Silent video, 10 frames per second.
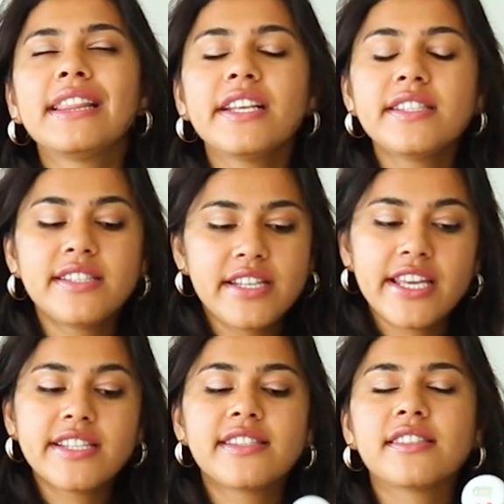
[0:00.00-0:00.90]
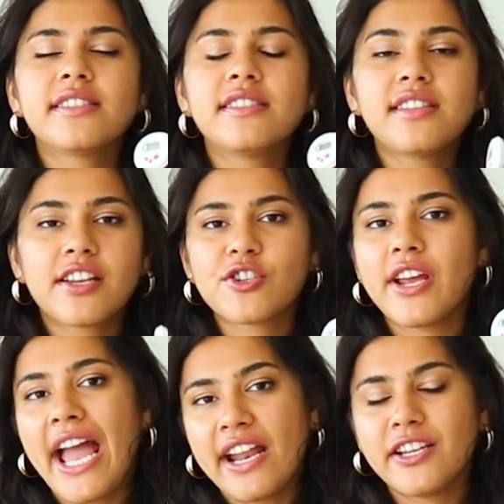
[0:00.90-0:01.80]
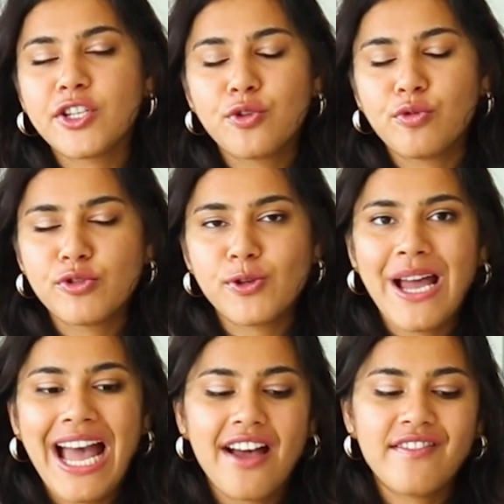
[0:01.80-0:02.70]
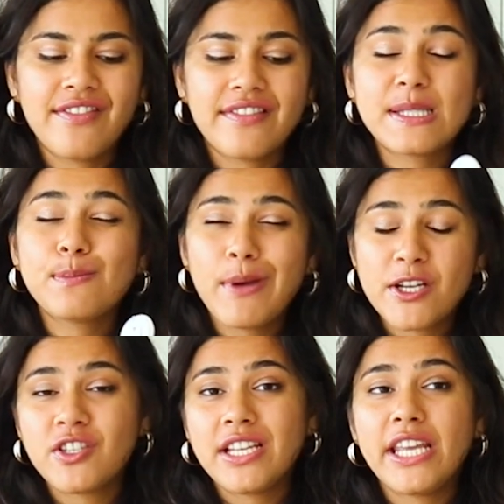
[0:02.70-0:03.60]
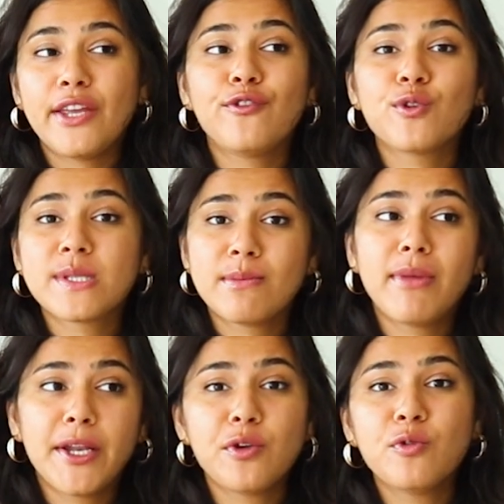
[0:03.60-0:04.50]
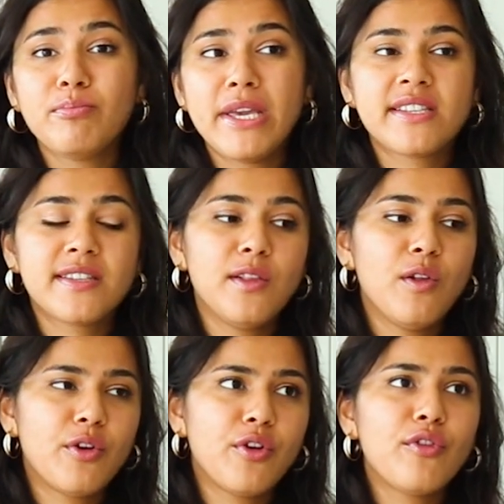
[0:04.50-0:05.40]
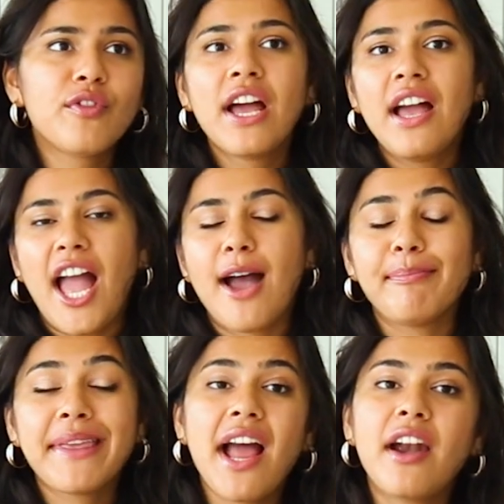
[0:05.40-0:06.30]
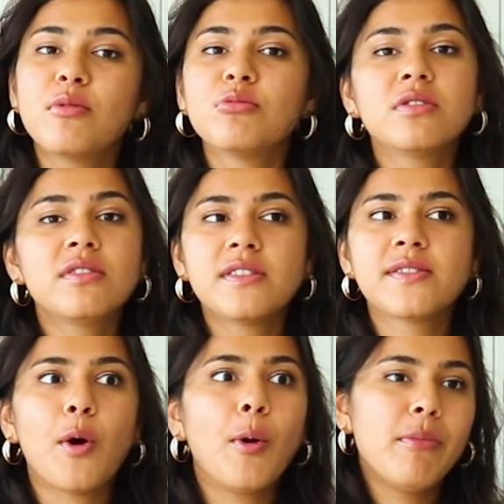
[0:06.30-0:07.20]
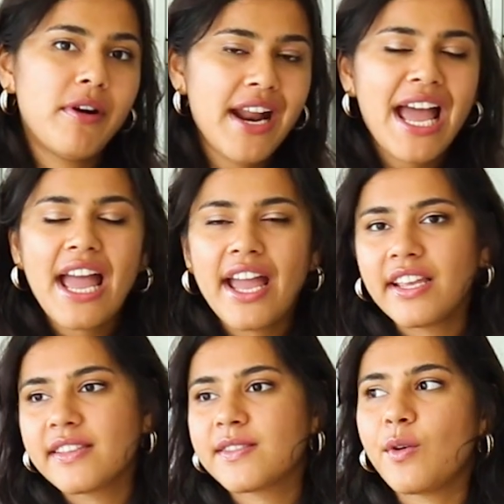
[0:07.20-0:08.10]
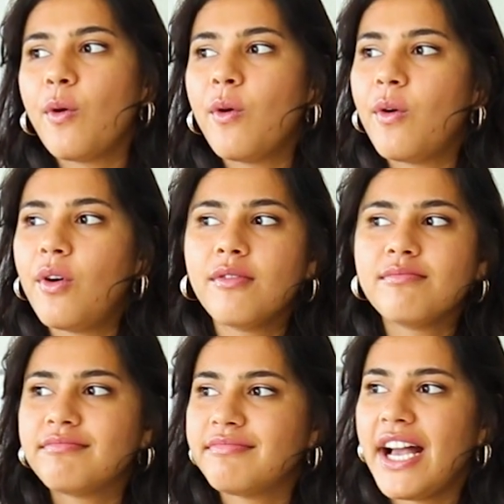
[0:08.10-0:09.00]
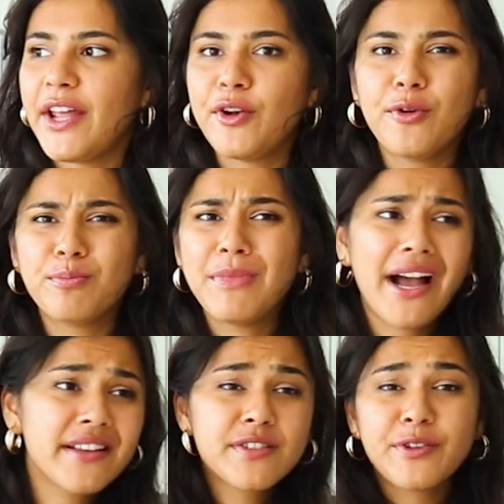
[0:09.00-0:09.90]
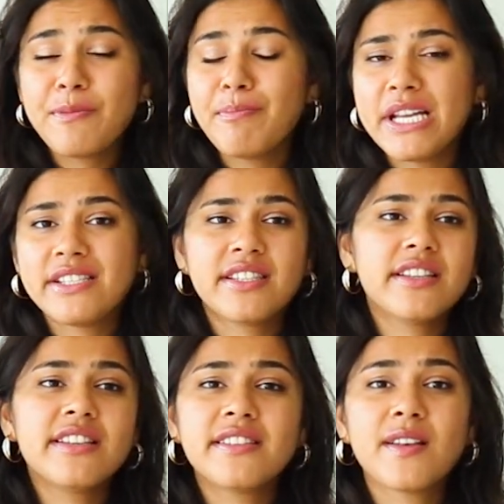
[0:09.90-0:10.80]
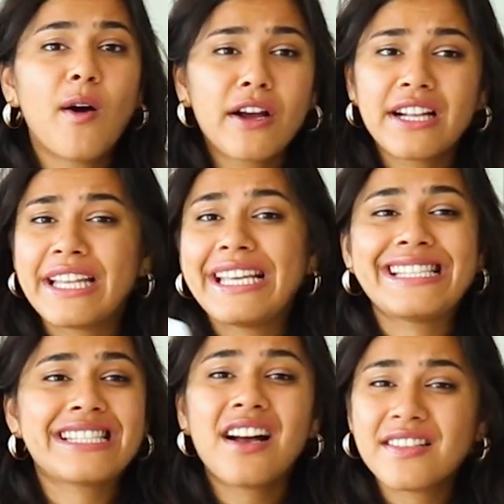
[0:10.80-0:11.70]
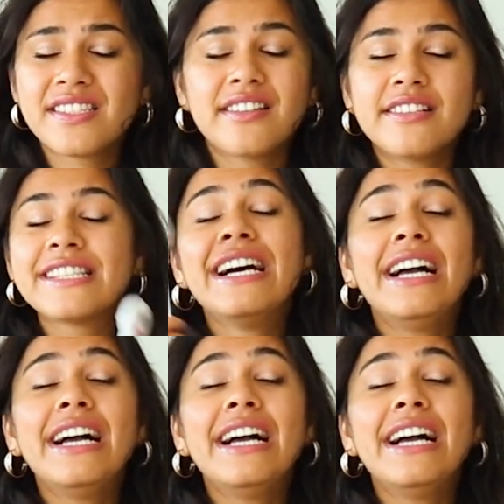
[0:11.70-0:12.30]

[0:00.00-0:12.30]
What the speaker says: This is such a handy tool to have, especially if you're somebody who makes a lot of caramels or meringues or I don't know, ice cream bases, anglaise, custard,